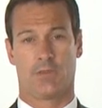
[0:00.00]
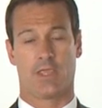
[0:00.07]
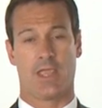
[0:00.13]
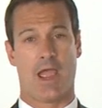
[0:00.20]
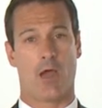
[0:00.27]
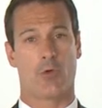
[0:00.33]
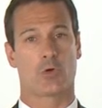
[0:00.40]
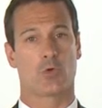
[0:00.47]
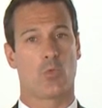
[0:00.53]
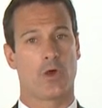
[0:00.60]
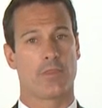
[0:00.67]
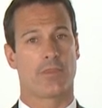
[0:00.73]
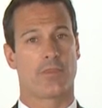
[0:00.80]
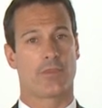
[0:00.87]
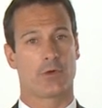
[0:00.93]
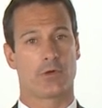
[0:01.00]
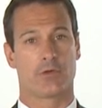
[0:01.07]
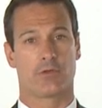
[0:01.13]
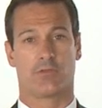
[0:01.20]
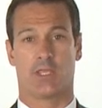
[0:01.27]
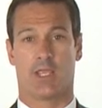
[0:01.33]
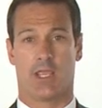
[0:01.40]
The outer
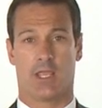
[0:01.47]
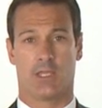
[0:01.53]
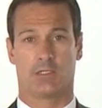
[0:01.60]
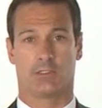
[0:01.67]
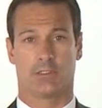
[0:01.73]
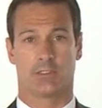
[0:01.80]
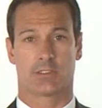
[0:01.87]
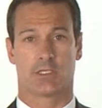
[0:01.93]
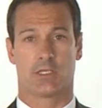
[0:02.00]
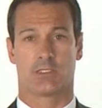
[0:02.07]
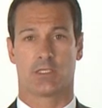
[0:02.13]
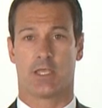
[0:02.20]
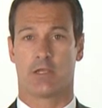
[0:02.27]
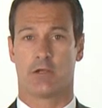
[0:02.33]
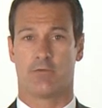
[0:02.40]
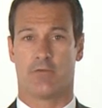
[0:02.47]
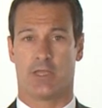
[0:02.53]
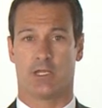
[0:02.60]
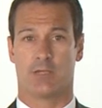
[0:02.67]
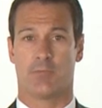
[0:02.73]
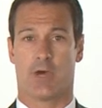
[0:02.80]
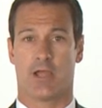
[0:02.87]
one-third of the annulus is
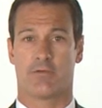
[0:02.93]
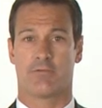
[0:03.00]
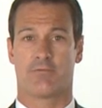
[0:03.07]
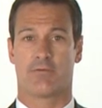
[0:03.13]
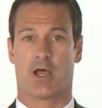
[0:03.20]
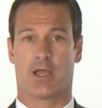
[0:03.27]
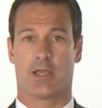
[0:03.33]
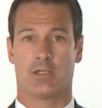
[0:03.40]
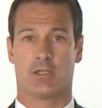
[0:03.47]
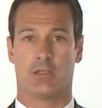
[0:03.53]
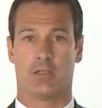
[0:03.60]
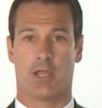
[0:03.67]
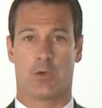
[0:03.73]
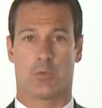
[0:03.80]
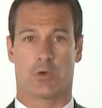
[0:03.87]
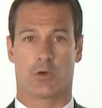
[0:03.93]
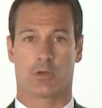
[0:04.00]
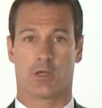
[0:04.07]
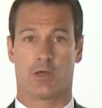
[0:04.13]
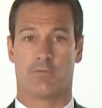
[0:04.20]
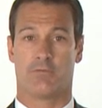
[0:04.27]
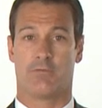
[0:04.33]
innervated by a fine
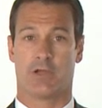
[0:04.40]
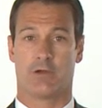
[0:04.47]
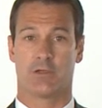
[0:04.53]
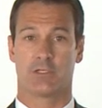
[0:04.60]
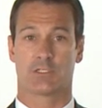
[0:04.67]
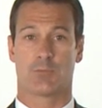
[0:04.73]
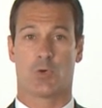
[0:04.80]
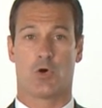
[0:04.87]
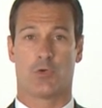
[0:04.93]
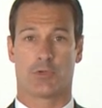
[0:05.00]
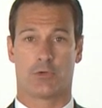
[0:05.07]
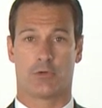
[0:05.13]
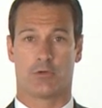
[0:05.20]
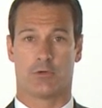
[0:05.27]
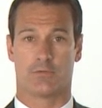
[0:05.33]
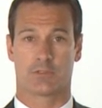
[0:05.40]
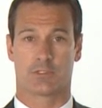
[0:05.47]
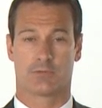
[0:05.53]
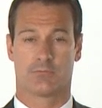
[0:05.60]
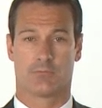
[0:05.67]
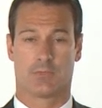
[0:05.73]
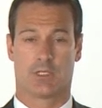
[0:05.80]
network of very small
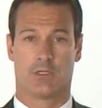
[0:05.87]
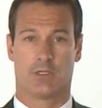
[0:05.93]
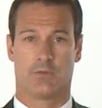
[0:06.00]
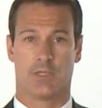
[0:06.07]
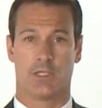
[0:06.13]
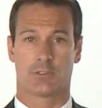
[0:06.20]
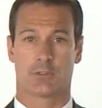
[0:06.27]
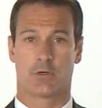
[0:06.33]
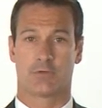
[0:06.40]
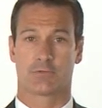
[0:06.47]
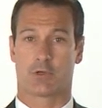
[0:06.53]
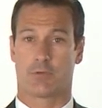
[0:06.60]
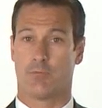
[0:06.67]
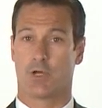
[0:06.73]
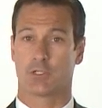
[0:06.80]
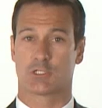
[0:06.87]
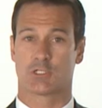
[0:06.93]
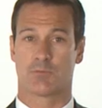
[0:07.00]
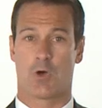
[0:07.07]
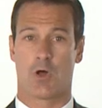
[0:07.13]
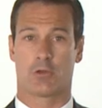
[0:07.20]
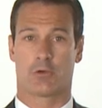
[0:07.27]
nerves. These nerves are much
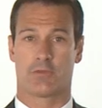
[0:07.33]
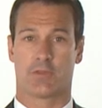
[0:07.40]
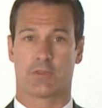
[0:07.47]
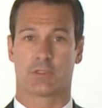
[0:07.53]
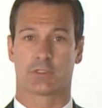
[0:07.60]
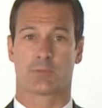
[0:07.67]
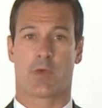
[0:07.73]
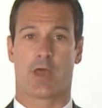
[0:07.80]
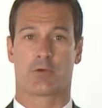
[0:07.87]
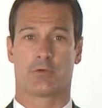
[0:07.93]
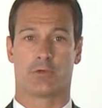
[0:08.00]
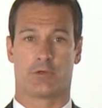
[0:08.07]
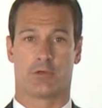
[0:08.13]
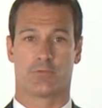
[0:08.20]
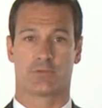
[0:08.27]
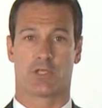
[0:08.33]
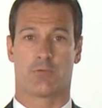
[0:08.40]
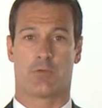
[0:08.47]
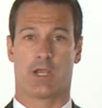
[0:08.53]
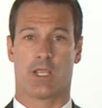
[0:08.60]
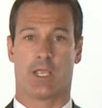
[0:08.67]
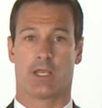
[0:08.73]
smaller than the spinal nerves
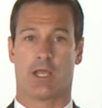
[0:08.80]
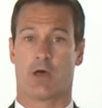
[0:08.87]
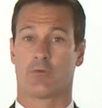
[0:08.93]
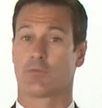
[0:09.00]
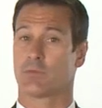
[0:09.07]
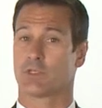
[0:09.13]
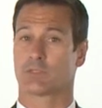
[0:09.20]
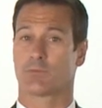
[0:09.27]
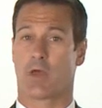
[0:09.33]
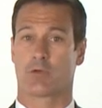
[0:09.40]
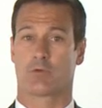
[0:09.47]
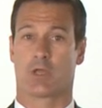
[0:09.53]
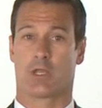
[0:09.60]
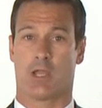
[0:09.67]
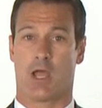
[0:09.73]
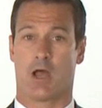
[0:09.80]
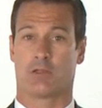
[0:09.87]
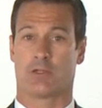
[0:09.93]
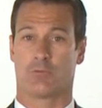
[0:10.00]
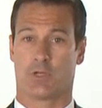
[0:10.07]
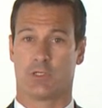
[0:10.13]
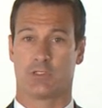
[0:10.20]
that radiate out from the spinal
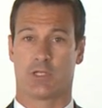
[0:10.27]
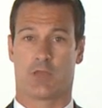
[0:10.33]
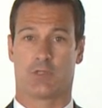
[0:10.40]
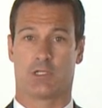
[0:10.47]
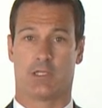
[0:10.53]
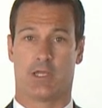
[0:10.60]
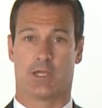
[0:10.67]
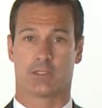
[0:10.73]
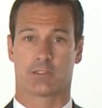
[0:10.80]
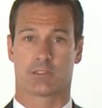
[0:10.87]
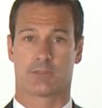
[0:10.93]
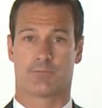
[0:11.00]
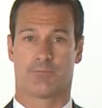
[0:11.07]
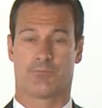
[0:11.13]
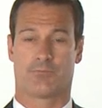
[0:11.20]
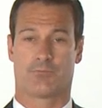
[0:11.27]
canal and run down the legs.